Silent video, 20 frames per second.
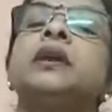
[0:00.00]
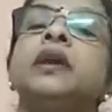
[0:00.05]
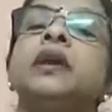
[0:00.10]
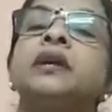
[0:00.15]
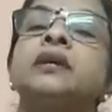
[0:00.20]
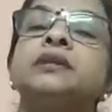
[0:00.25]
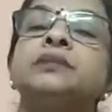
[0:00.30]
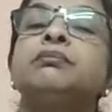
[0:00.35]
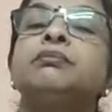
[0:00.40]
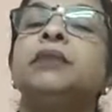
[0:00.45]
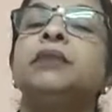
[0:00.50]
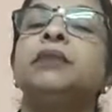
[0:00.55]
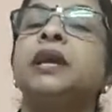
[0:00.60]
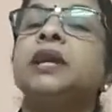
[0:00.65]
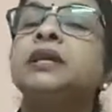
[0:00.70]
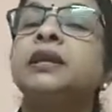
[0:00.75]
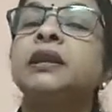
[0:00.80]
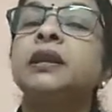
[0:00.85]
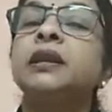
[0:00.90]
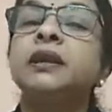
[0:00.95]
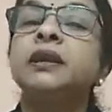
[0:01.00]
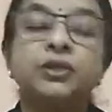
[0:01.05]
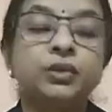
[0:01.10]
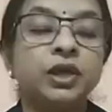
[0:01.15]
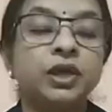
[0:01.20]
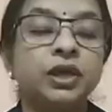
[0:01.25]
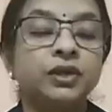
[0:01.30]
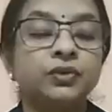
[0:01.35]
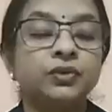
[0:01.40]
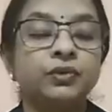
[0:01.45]
made clear to
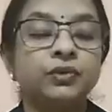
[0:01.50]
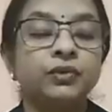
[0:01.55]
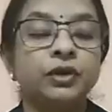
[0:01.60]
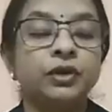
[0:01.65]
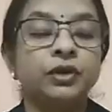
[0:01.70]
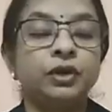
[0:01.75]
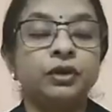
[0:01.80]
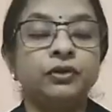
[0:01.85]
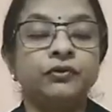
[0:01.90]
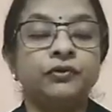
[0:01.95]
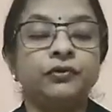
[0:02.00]
each one of you.